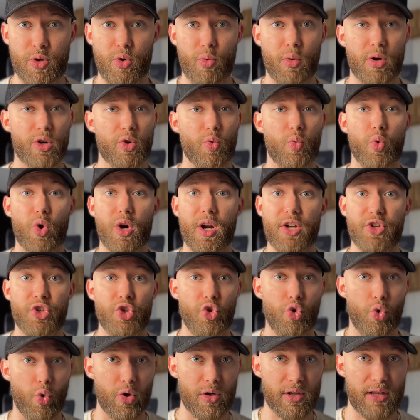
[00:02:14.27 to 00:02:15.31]
You wanted to work on
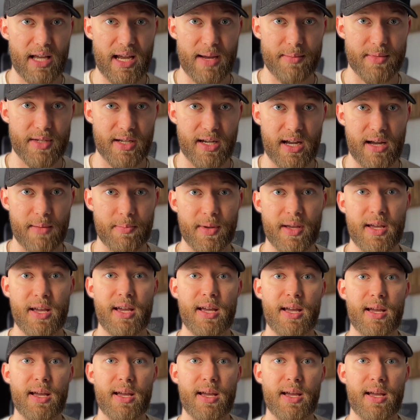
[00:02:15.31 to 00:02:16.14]
your laptop,